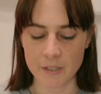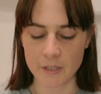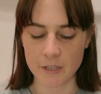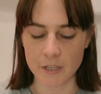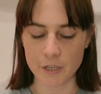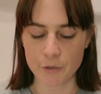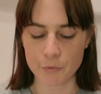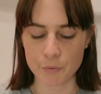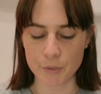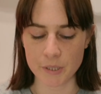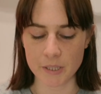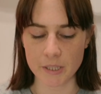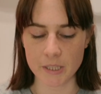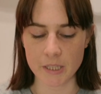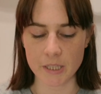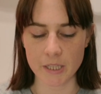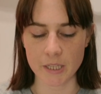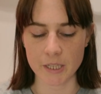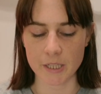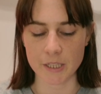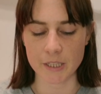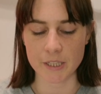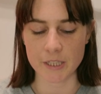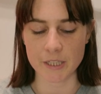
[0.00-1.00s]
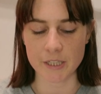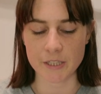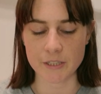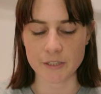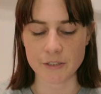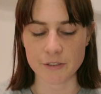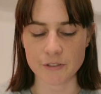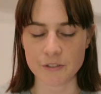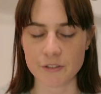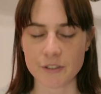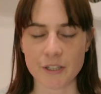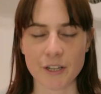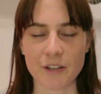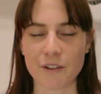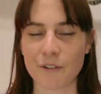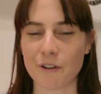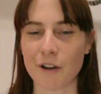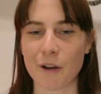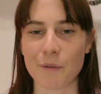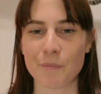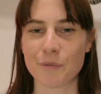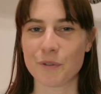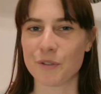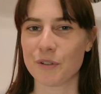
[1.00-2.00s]
It really like is kind of
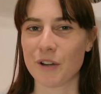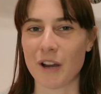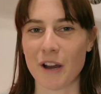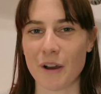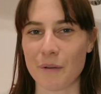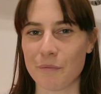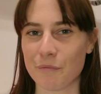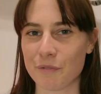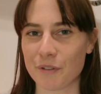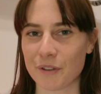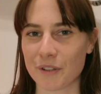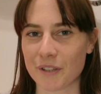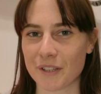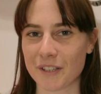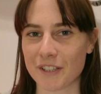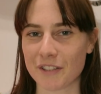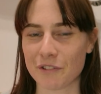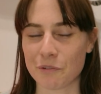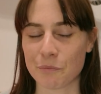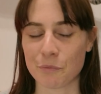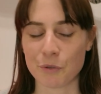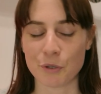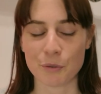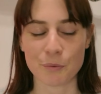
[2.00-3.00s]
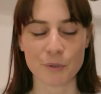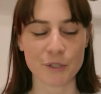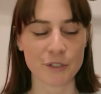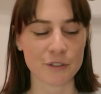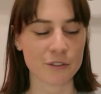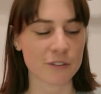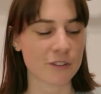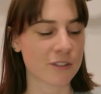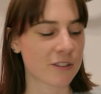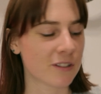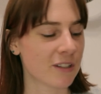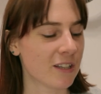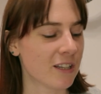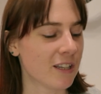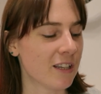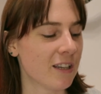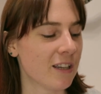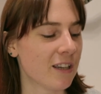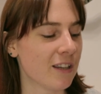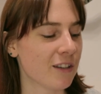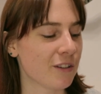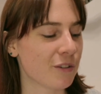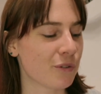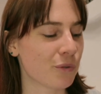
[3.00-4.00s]
up to how I'm feeling in the moment.
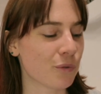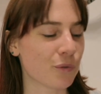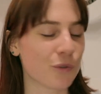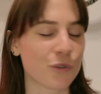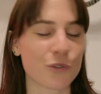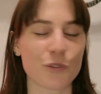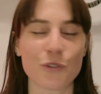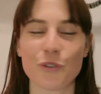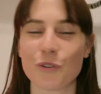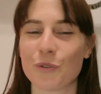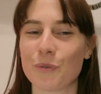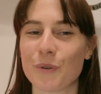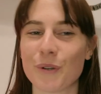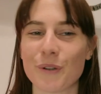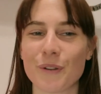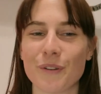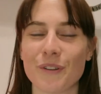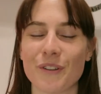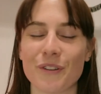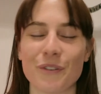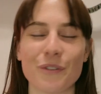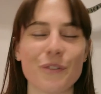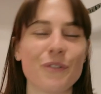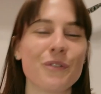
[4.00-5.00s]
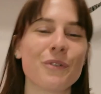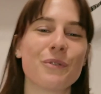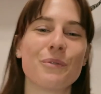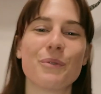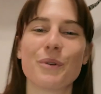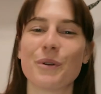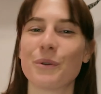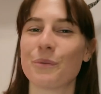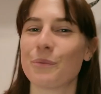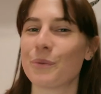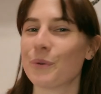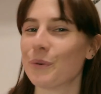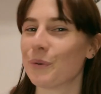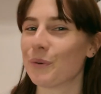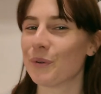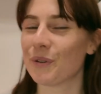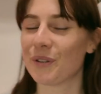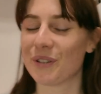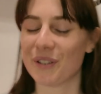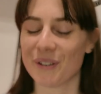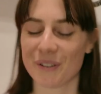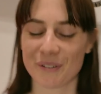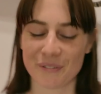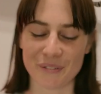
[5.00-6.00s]
So there's no real
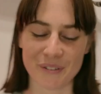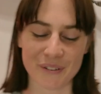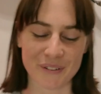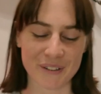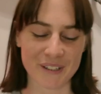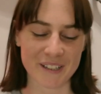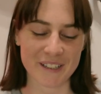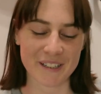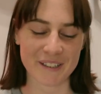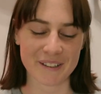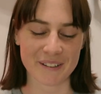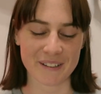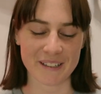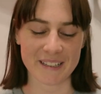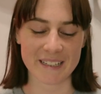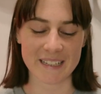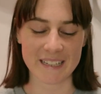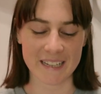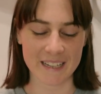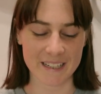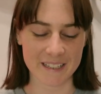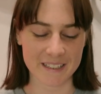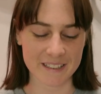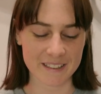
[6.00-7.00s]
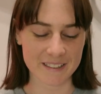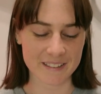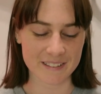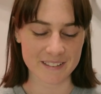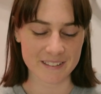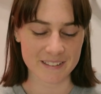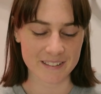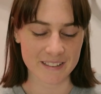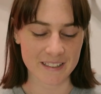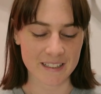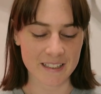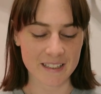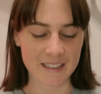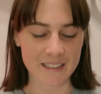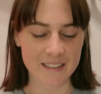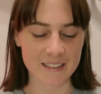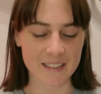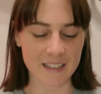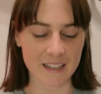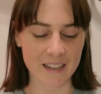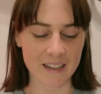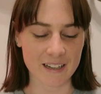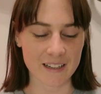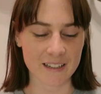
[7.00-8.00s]
rules for it or like guidance
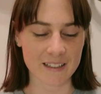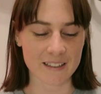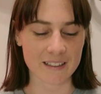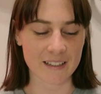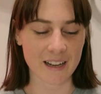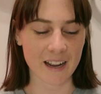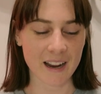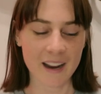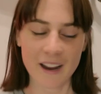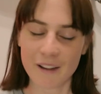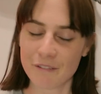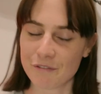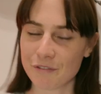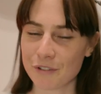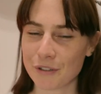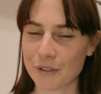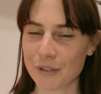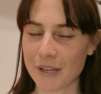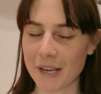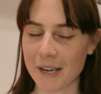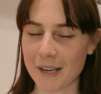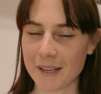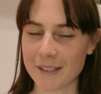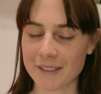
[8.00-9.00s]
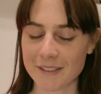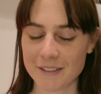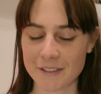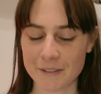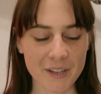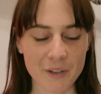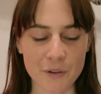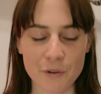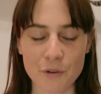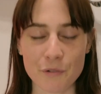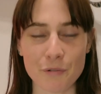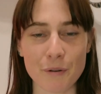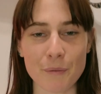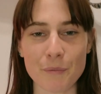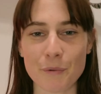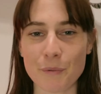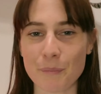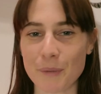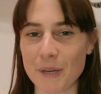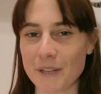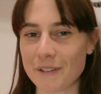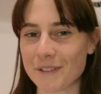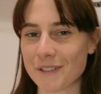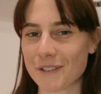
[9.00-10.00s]
that I have for you guys. I don't know if I'm the
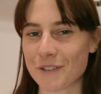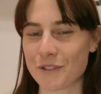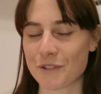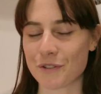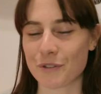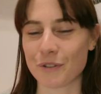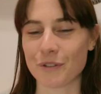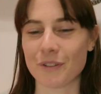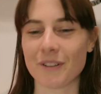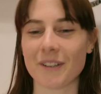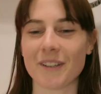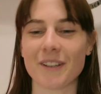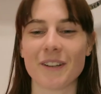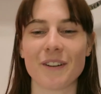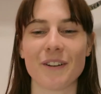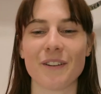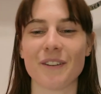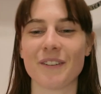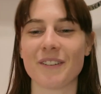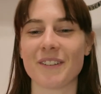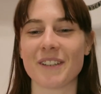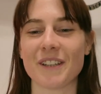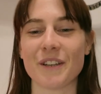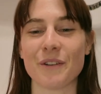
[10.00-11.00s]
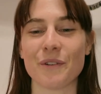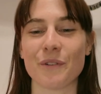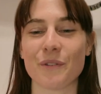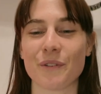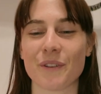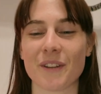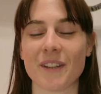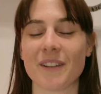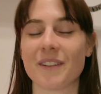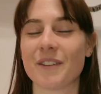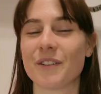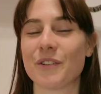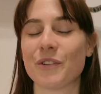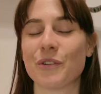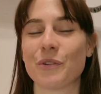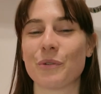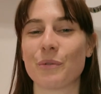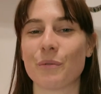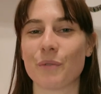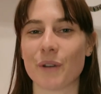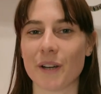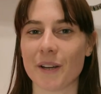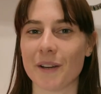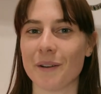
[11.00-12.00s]
best at journaling. Honestly, I don't think there's a
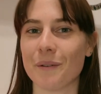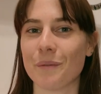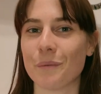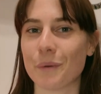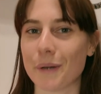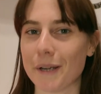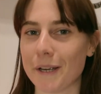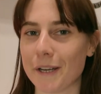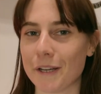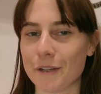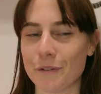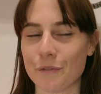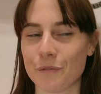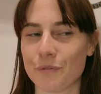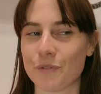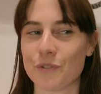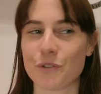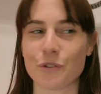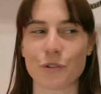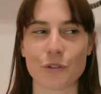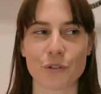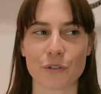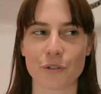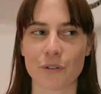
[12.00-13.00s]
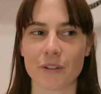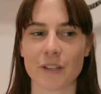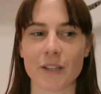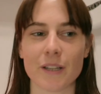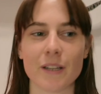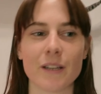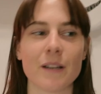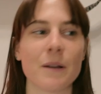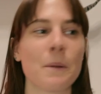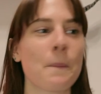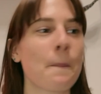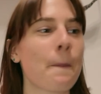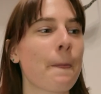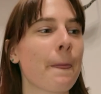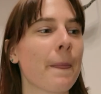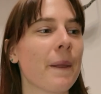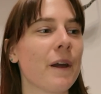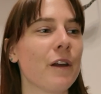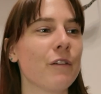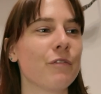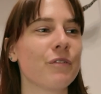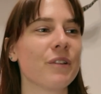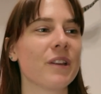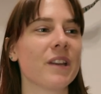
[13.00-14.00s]
right way of journaling.
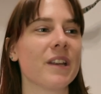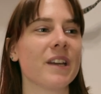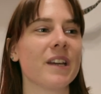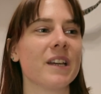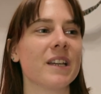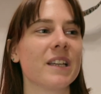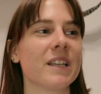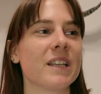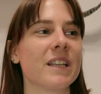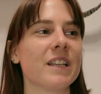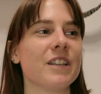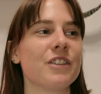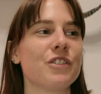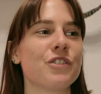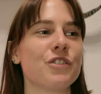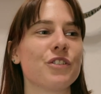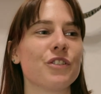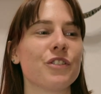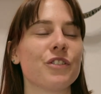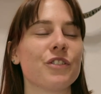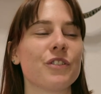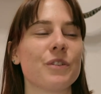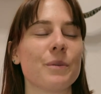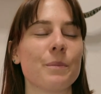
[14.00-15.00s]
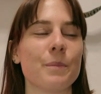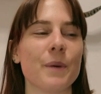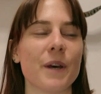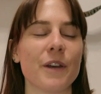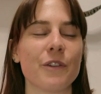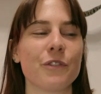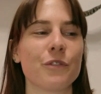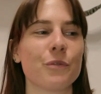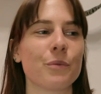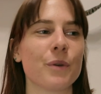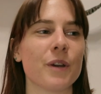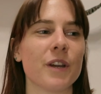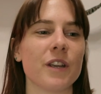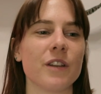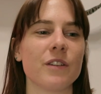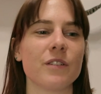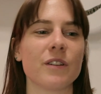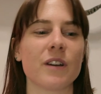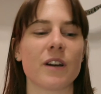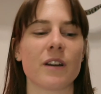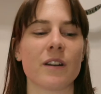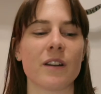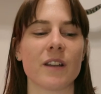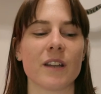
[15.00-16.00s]
I feel like it's just the best way to
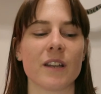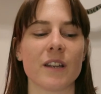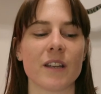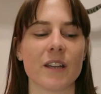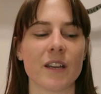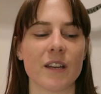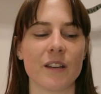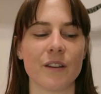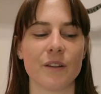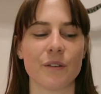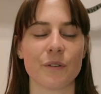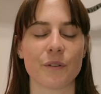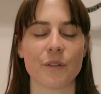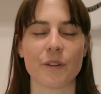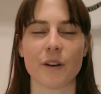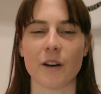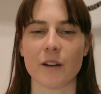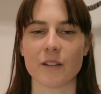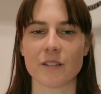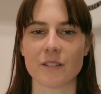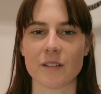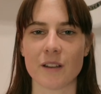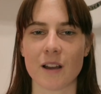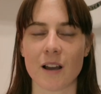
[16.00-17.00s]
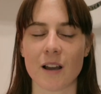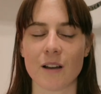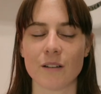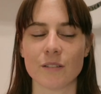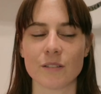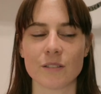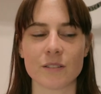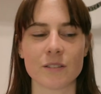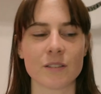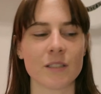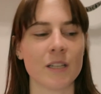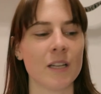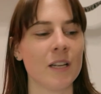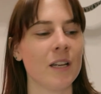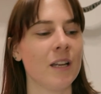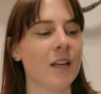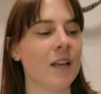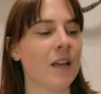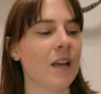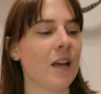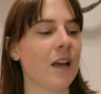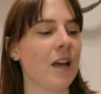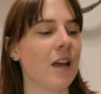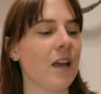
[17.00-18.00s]
kind of like get your thoughts out
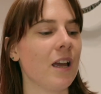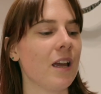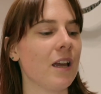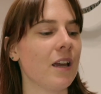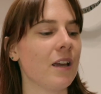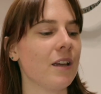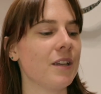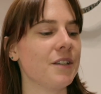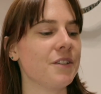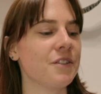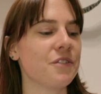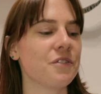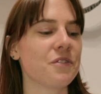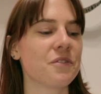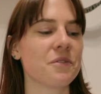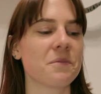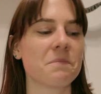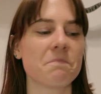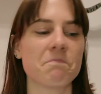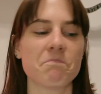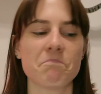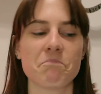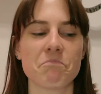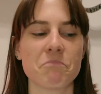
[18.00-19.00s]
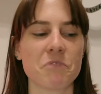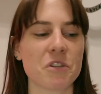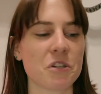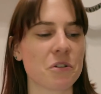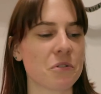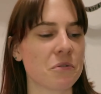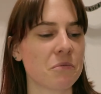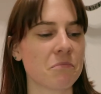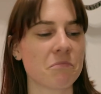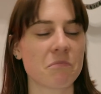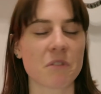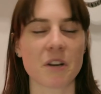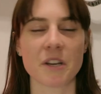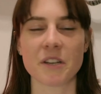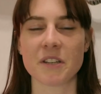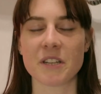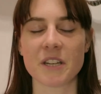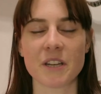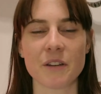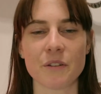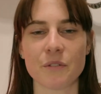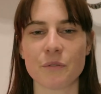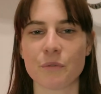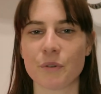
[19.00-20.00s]
and, you know, write
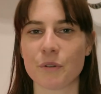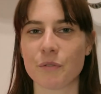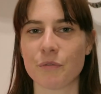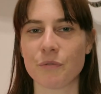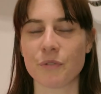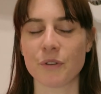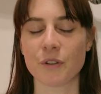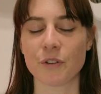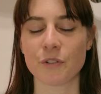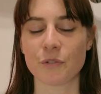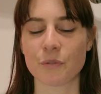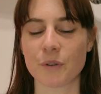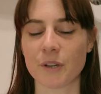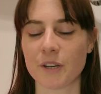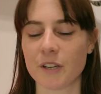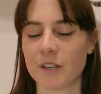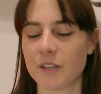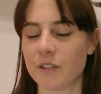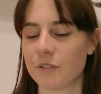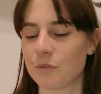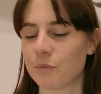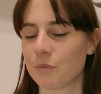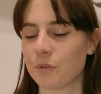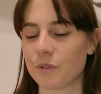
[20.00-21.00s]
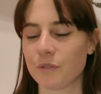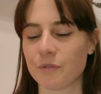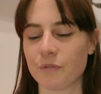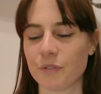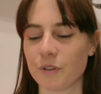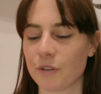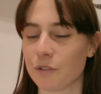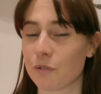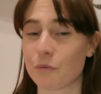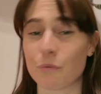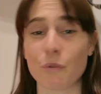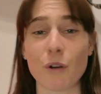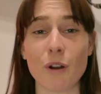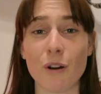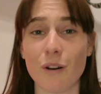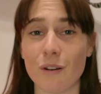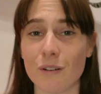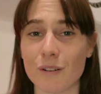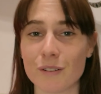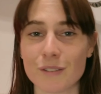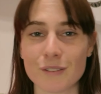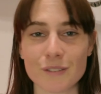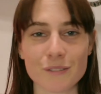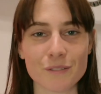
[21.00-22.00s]
down what feels right, what feels
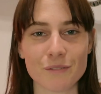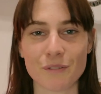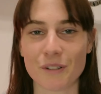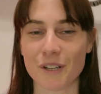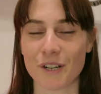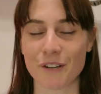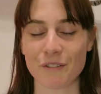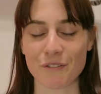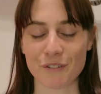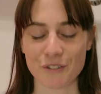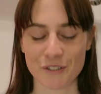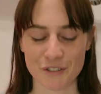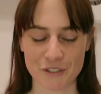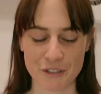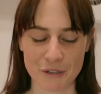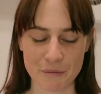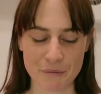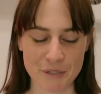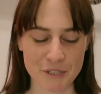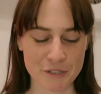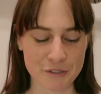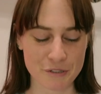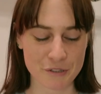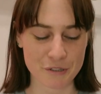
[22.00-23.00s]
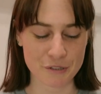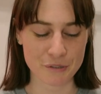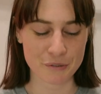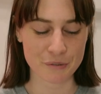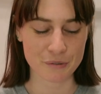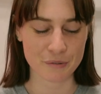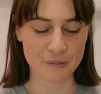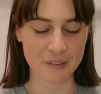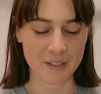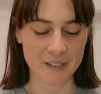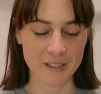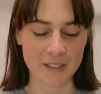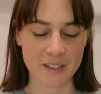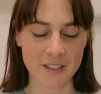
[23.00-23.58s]
wrong, whatever's coming to you.